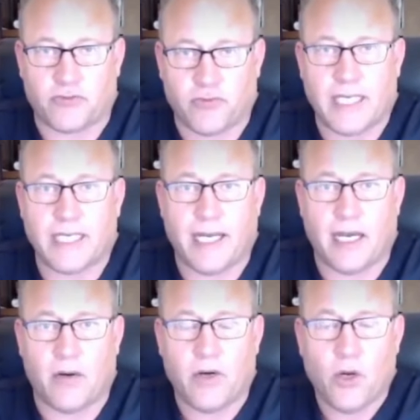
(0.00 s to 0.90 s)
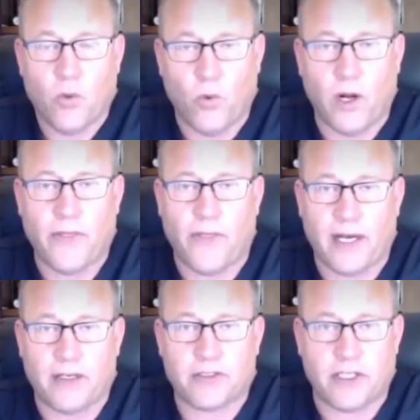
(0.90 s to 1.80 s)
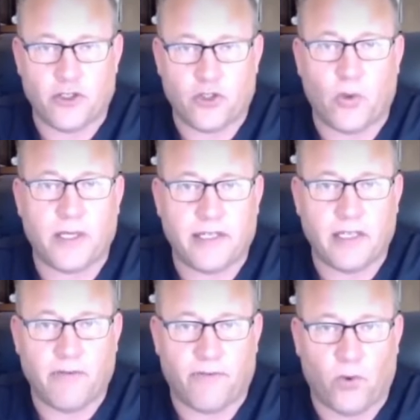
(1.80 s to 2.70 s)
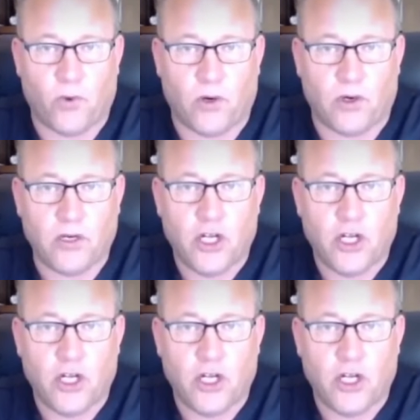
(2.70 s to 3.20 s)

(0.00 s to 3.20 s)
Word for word: Right now, 1,024